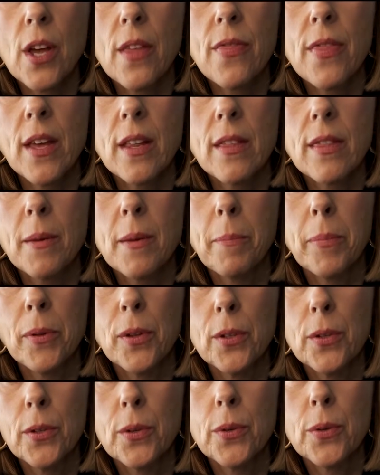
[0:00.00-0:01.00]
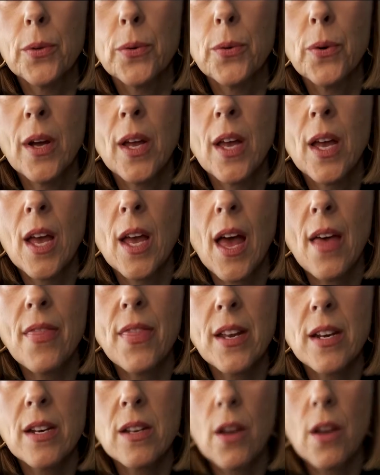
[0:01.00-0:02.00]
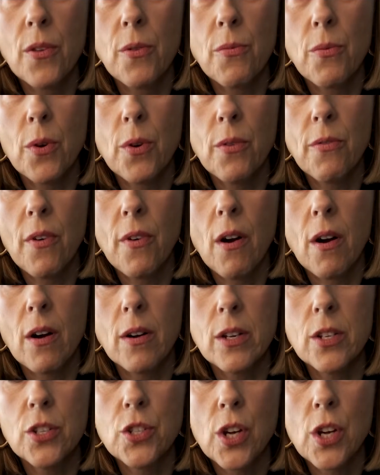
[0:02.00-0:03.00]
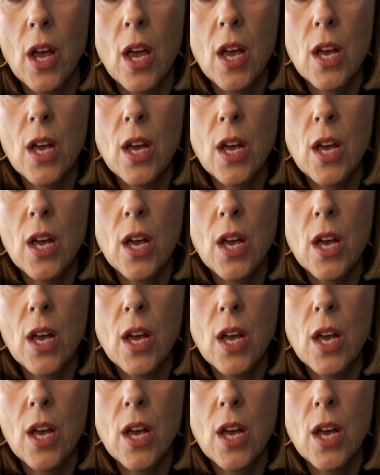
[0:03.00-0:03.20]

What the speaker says: and then the blue and then another row of orange.